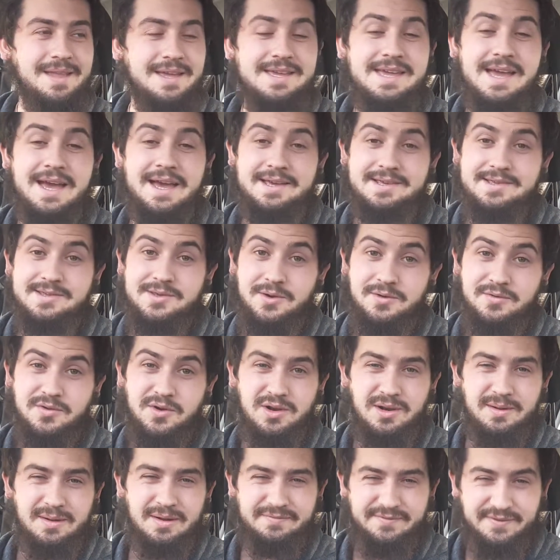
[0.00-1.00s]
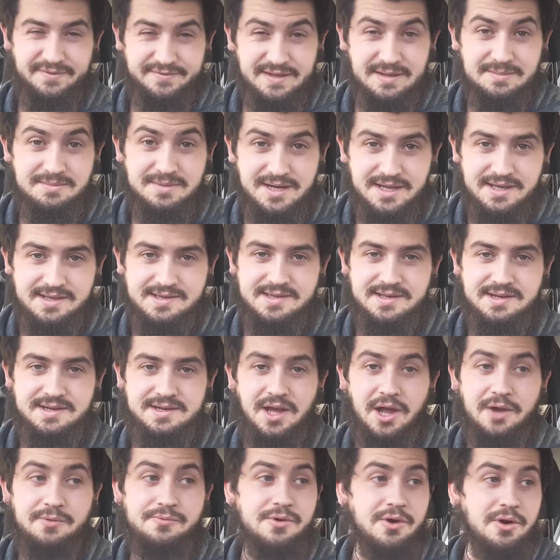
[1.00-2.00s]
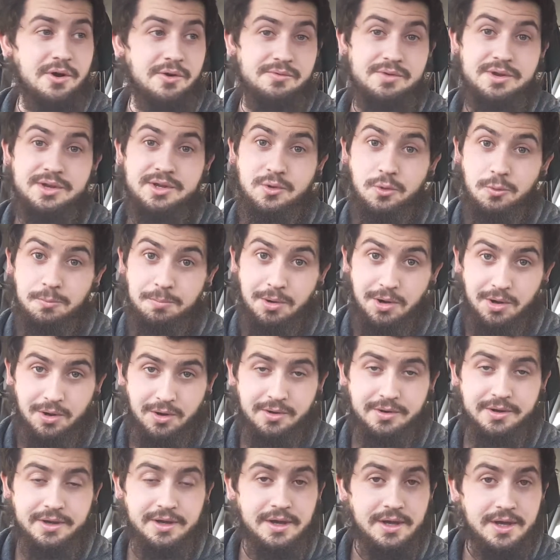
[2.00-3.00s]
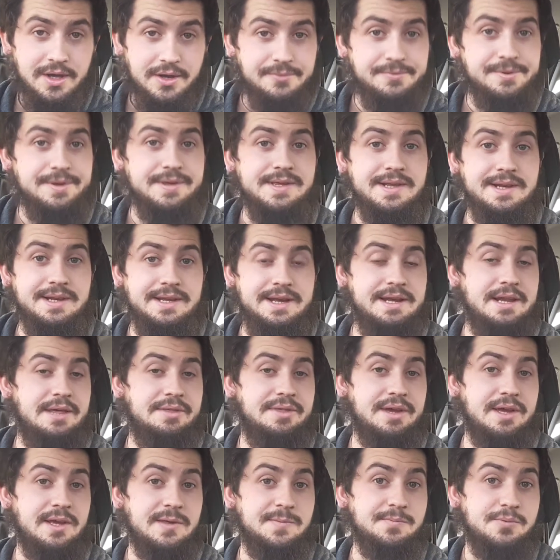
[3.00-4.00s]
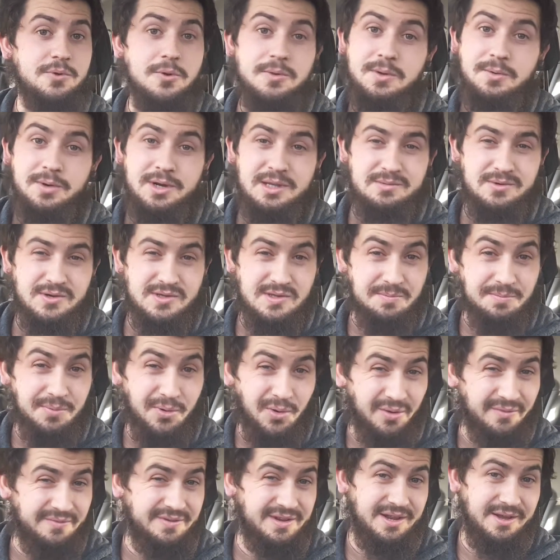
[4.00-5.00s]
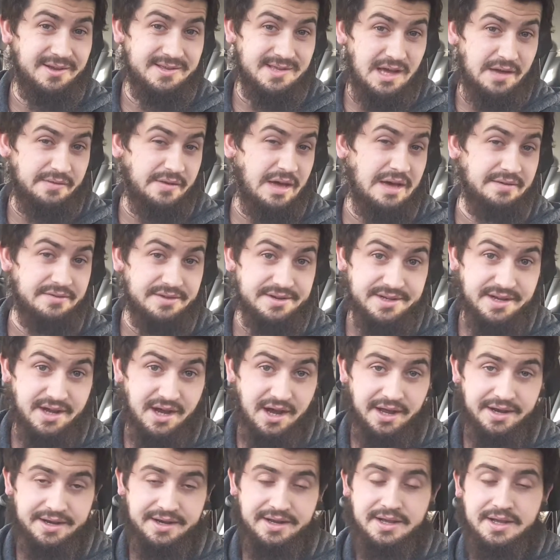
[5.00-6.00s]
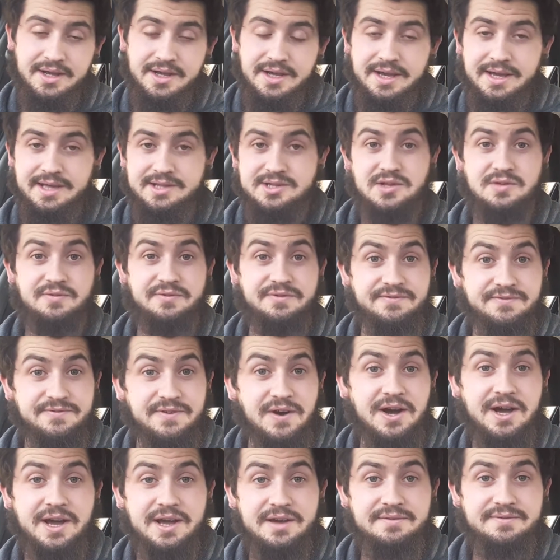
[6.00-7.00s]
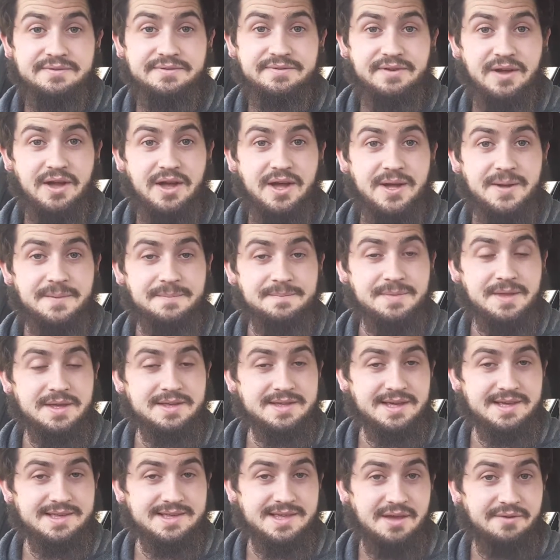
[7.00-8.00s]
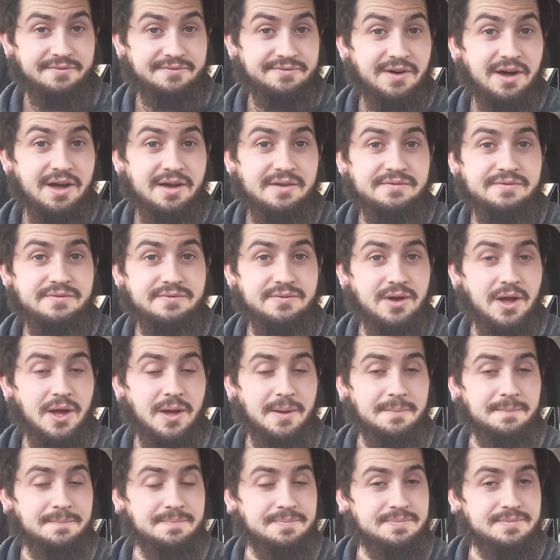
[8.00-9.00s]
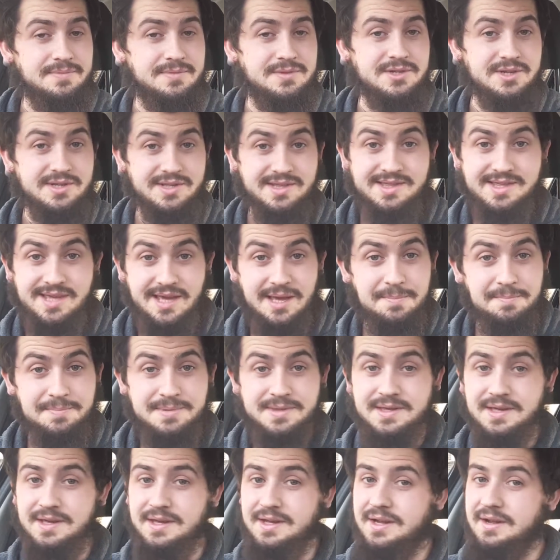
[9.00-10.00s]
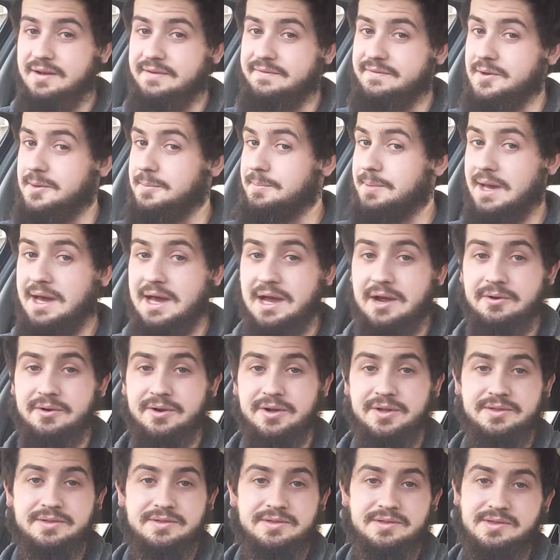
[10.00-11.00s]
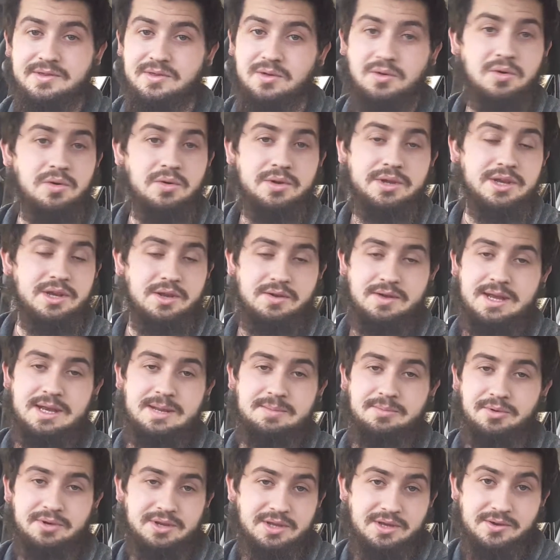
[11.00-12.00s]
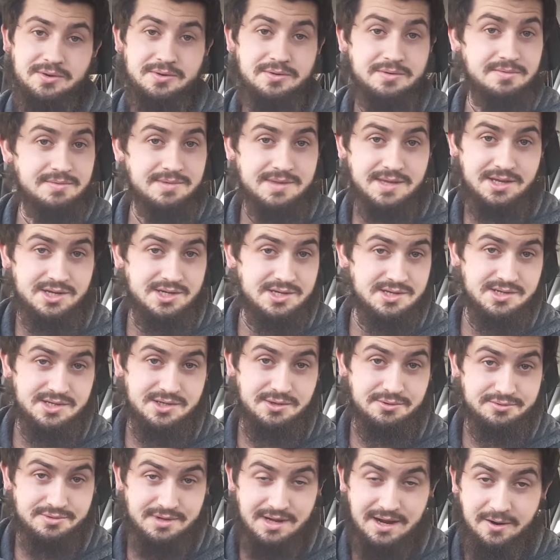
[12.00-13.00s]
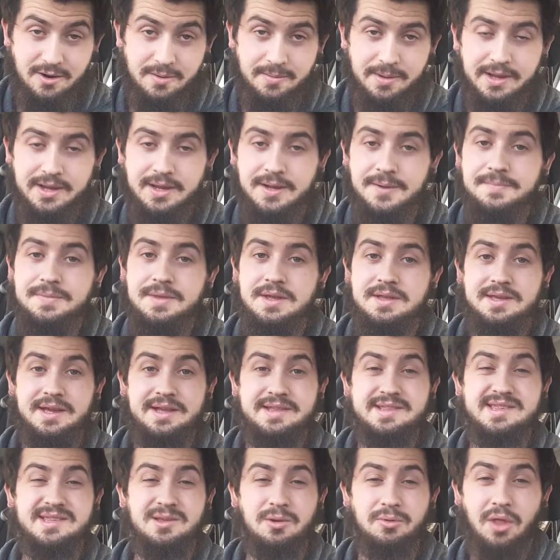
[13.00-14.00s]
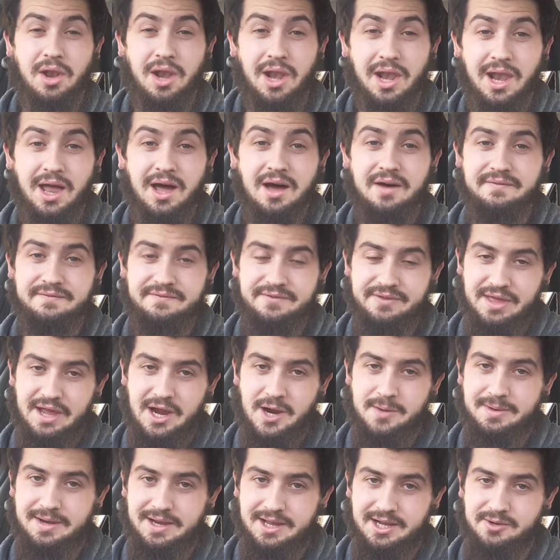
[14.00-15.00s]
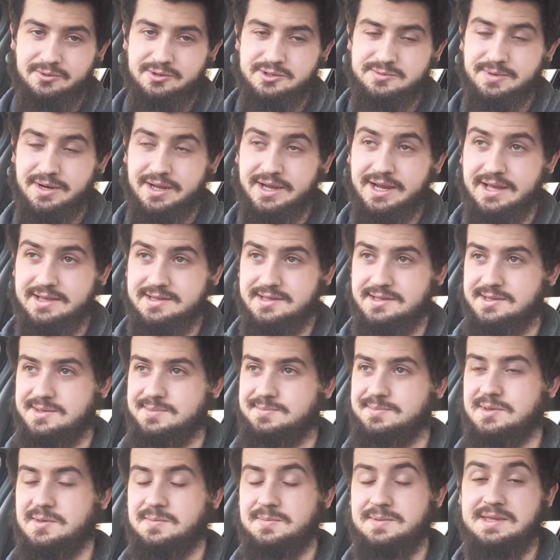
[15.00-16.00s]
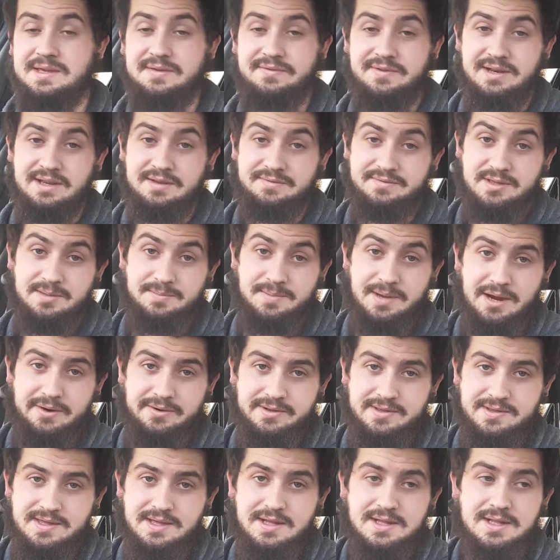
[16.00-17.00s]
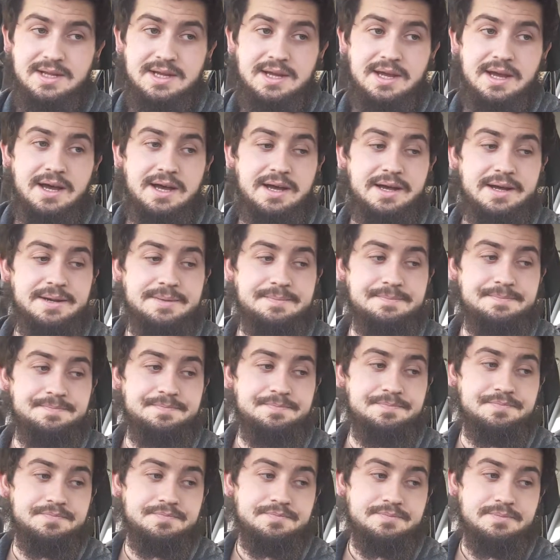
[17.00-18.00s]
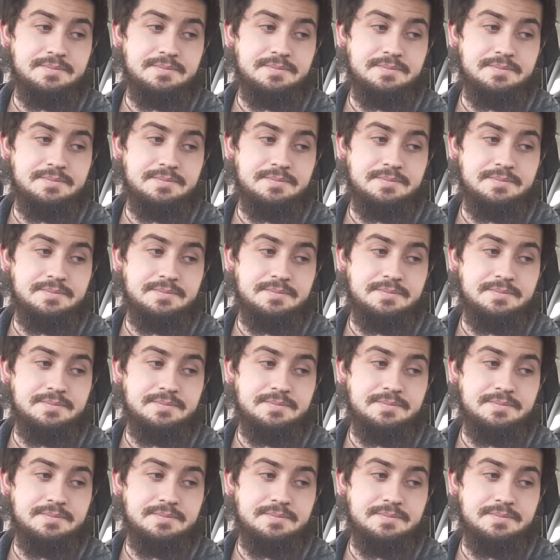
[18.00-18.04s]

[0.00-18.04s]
Yeah, so I've got like 15 minutes, and I wrote a really cool blog recently, and I think it's probably one of the most important videos that I've ever done. It's just 5, as I say, 5 just tips for parents or, you know, anybody who teaches children Arabic to instill the love for the Arabic language, but I guess it's specifically for the parents. And